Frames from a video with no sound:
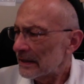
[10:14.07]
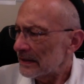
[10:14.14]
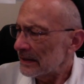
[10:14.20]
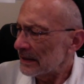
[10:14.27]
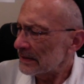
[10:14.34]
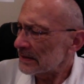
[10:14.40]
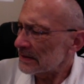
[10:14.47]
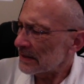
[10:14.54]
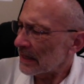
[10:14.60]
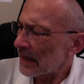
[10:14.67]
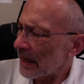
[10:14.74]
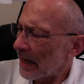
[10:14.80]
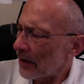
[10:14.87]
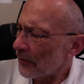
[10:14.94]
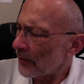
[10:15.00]
This is the
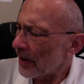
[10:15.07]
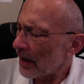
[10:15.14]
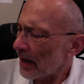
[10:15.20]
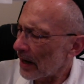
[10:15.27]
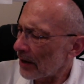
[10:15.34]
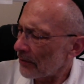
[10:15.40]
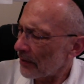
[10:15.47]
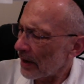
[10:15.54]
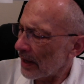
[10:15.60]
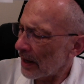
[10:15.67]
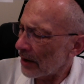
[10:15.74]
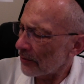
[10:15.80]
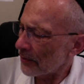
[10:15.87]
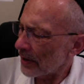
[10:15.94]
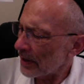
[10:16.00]

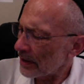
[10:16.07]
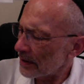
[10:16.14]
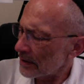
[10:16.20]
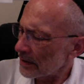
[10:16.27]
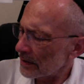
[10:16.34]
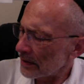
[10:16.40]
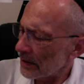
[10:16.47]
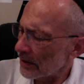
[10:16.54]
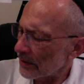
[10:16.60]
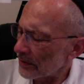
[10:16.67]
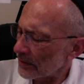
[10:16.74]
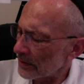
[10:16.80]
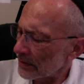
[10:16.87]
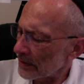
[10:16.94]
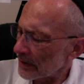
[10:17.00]
array,
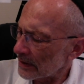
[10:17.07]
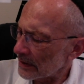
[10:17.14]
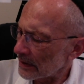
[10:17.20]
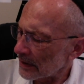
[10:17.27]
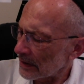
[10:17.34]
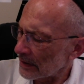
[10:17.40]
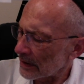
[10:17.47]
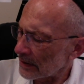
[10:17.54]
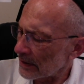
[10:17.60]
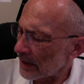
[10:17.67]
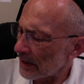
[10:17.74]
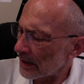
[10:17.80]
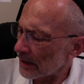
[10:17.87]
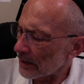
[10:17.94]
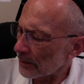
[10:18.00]
the
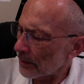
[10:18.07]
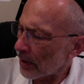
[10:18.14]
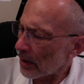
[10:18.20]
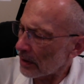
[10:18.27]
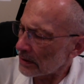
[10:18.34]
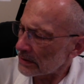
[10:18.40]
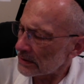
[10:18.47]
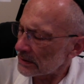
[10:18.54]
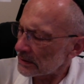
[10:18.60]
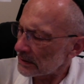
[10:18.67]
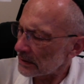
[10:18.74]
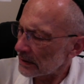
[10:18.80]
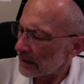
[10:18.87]
10 little balls.